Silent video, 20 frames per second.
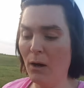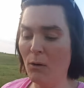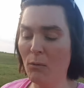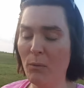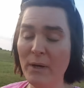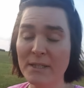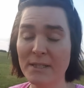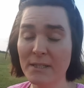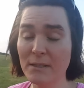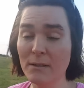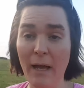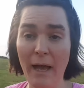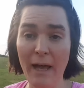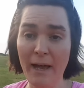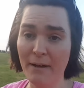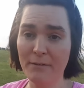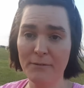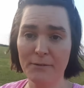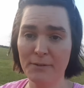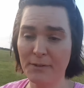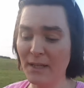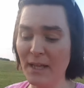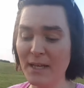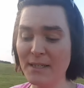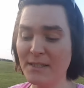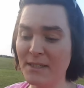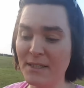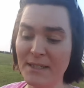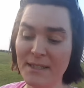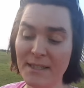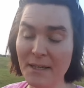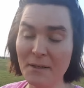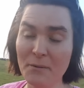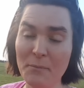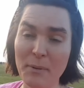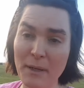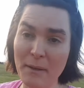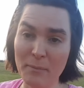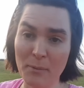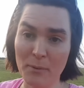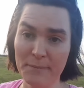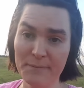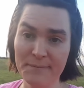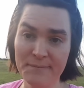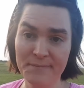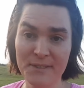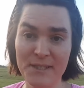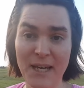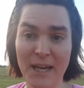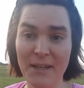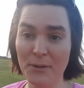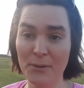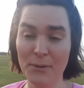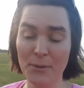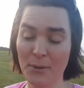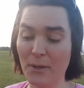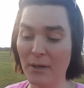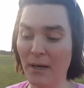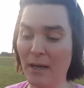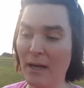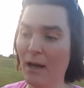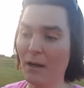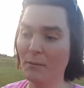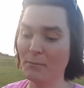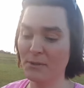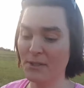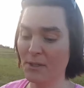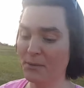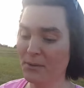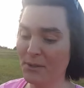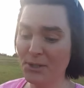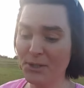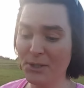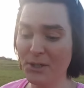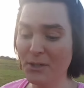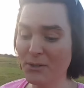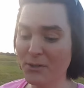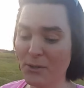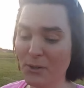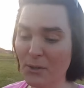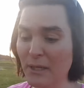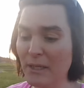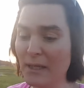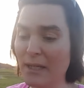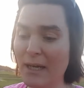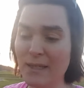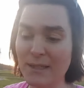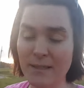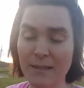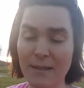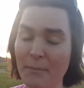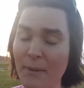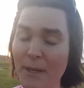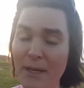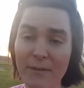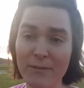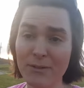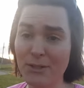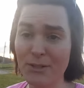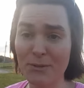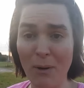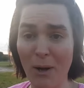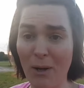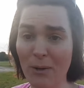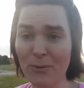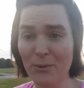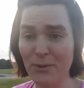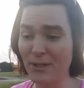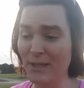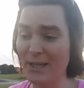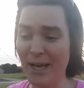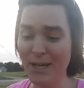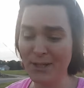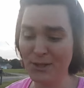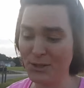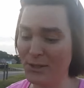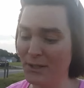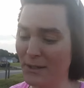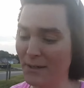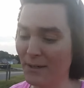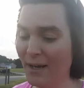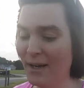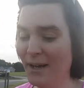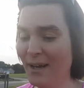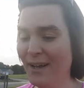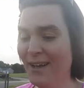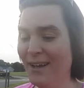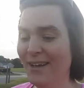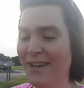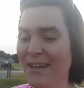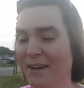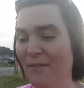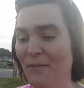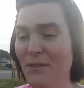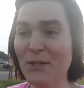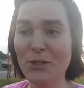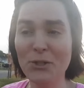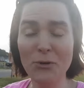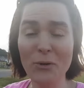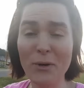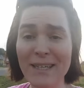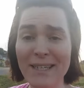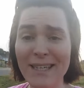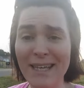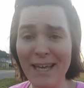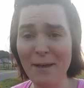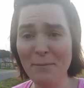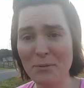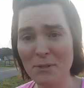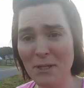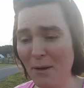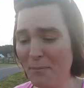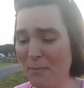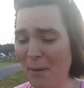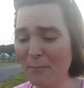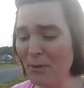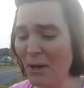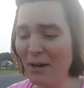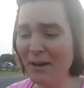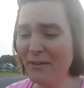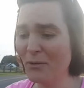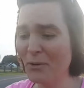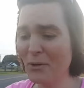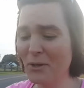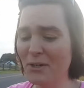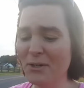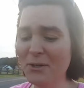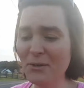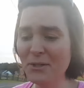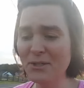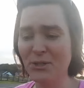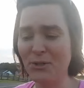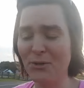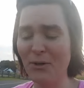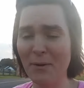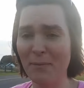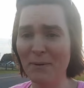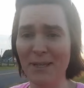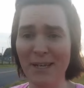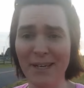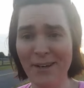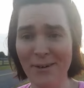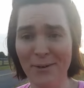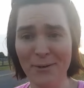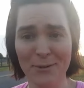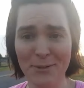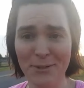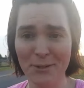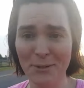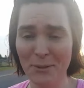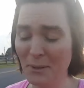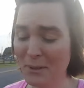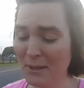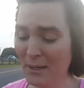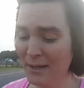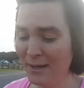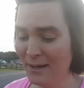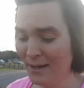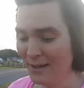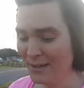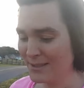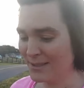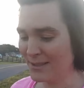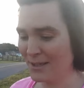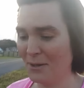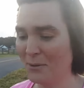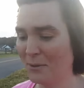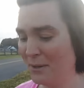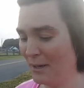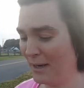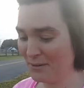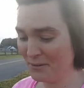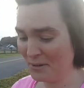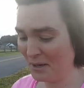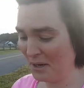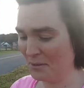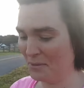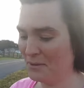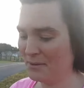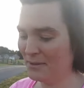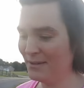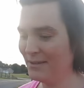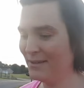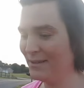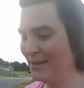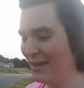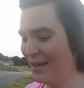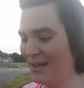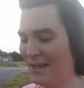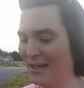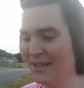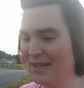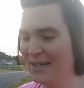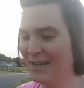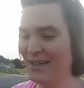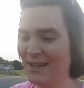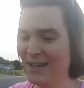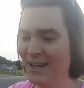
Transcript: We still have less than 10 people saying that they're going to come, so this year's looking like it's going to be even smaller than last year. If this trend keeps up, I'm not even going to do this trip in a year or two. So, I don't know.